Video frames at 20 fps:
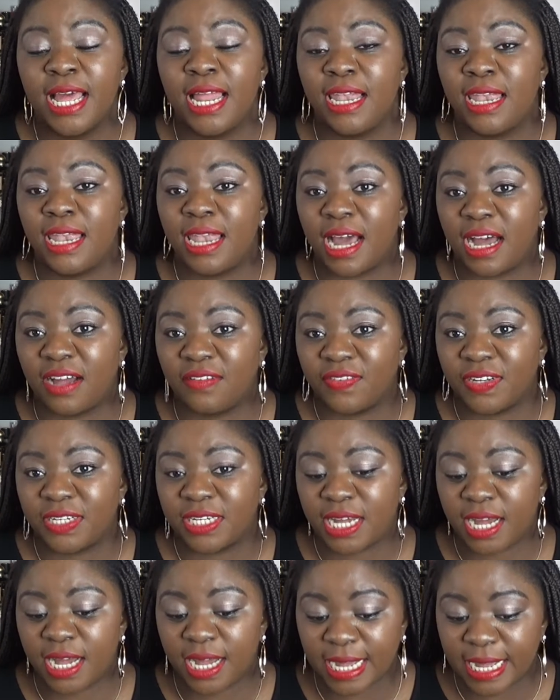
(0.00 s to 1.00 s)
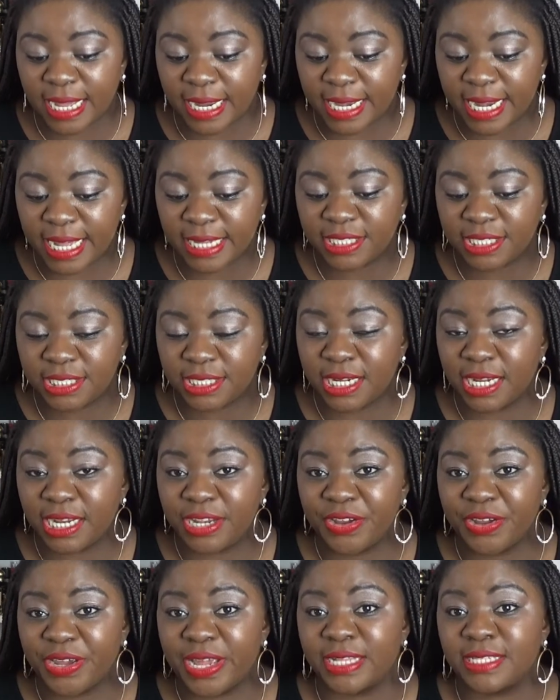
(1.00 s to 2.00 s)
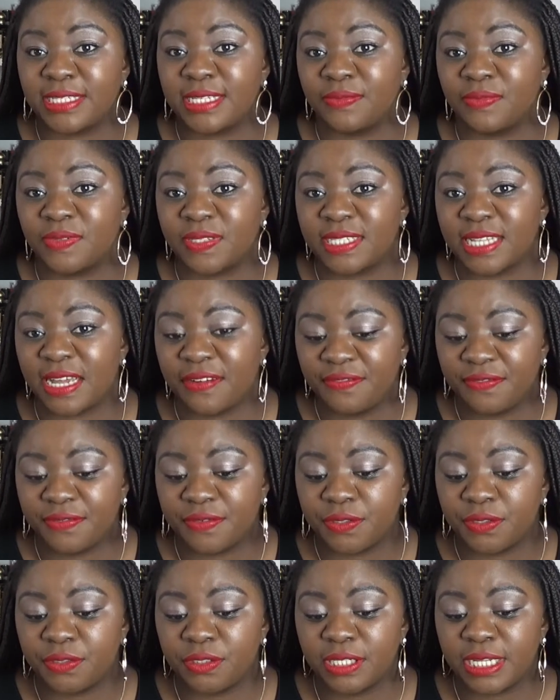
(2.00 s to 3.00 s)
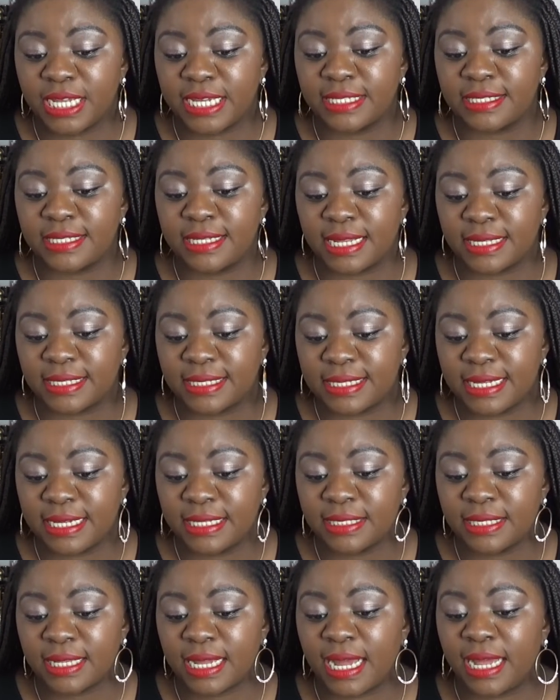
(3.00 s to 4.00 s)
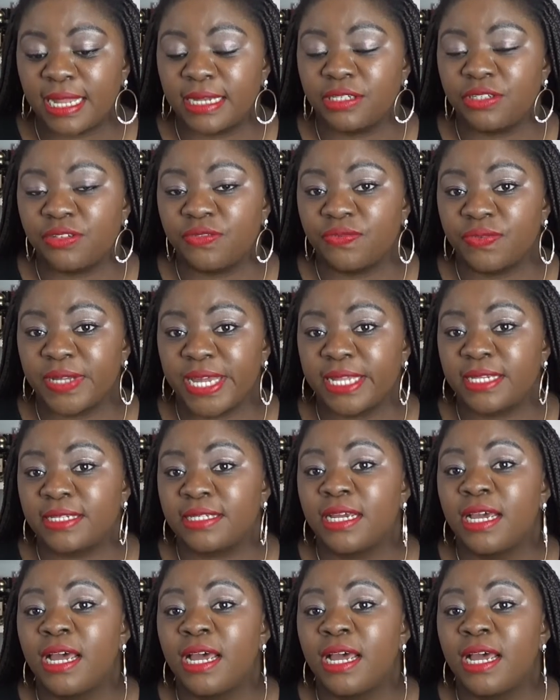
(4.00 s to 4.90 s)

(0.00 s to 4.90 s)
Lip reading: lavender, carnation, you get some saffron, there's narcissus, and you get